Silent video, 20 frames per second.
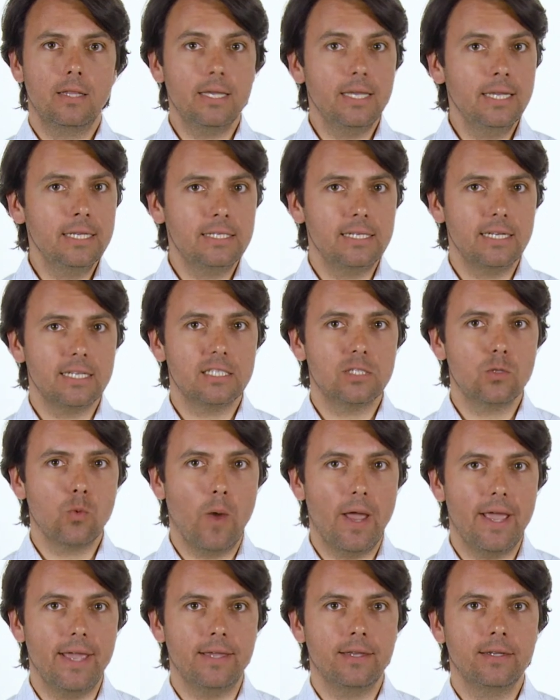The easiest
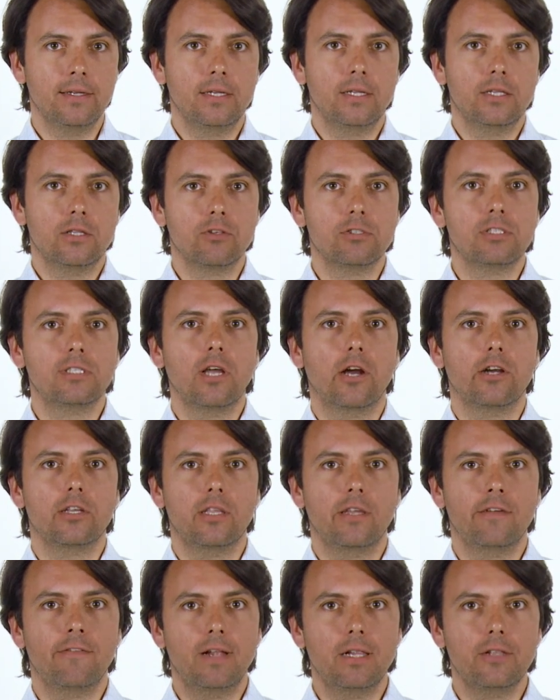way to
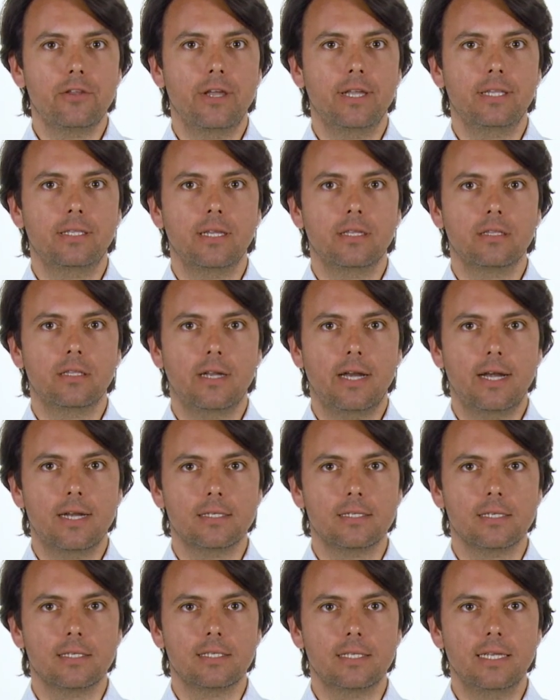start evaluating the
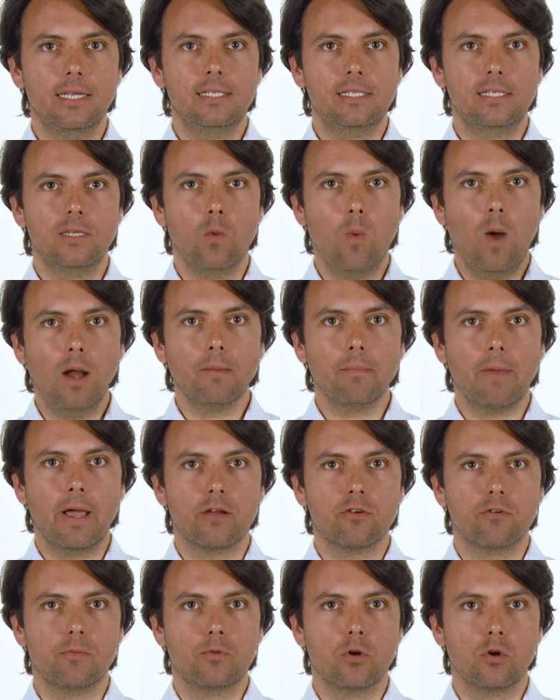Renesas EC-1
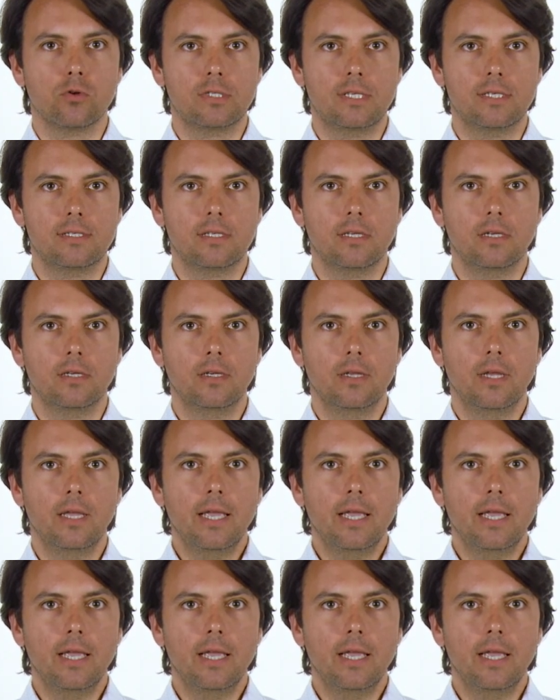microprocessor